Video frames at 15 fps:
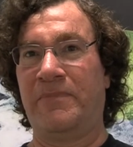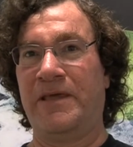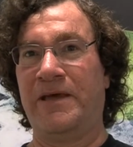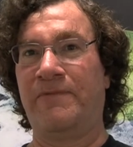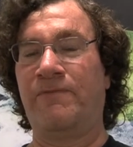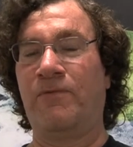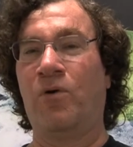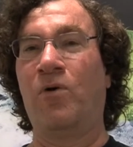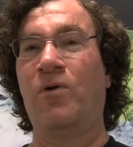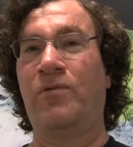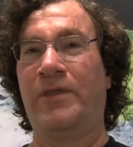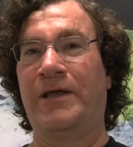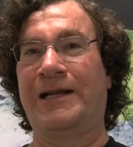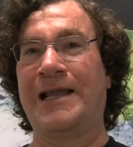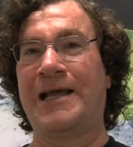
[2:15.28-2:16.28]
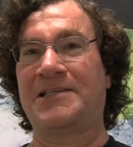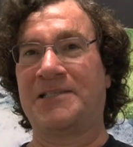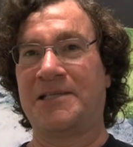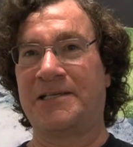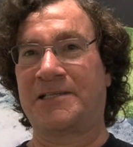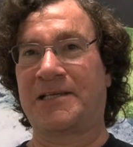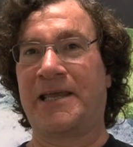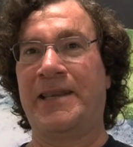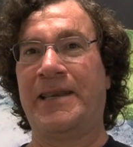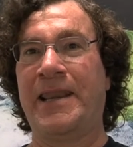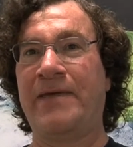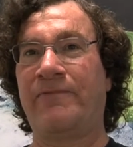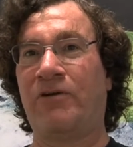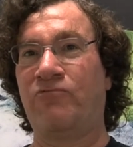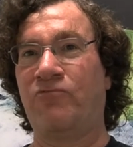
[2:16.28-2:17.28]
Therefore, the glaciers can
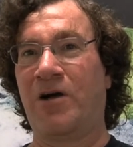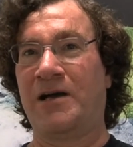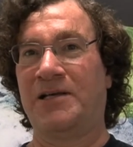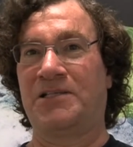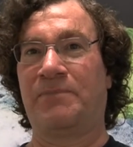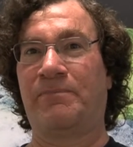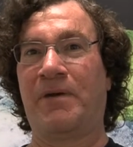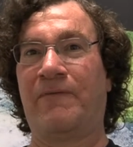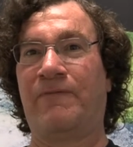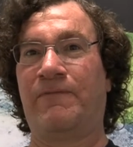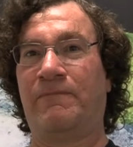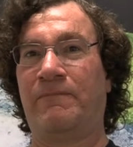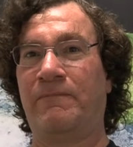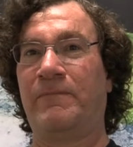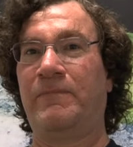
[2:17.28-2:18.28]
never rise above